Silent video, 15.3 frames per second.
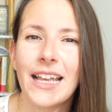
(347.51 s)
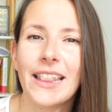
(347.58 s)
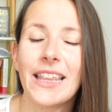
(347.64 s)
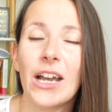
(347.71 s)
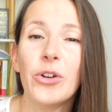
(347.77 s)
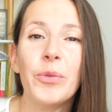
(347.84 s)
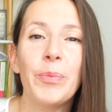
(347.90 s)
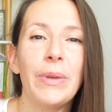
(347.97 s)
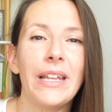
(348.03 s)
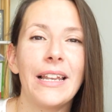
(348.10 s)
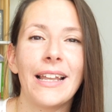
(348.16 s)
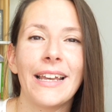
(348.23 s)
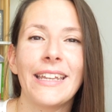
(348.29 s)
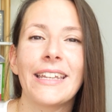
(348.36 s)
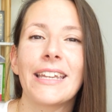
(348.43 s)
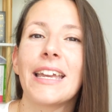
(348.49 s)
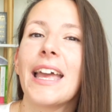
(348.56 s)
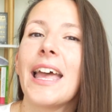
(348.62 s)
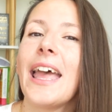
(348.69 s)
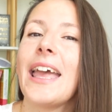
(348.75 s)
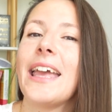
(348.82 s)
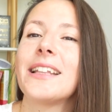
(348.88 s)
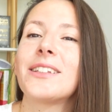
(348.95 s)
That would be like
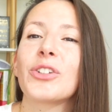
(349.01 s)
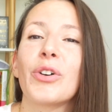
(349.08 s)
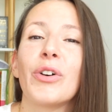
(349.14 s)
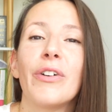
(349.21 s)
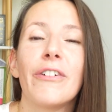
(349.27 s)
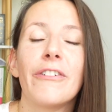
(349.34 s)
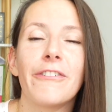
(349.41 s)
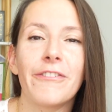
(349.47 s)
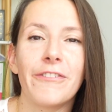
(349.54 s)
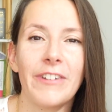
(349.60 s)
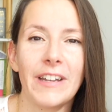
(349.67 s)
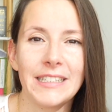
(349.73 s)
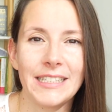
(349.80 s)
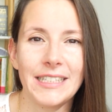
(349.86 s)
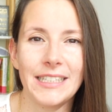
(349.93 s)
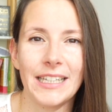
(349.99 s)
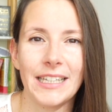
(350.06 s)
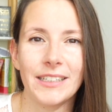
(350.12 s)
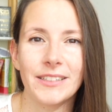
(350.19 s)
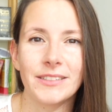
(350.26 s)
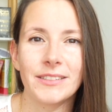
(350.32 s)
être fatigué.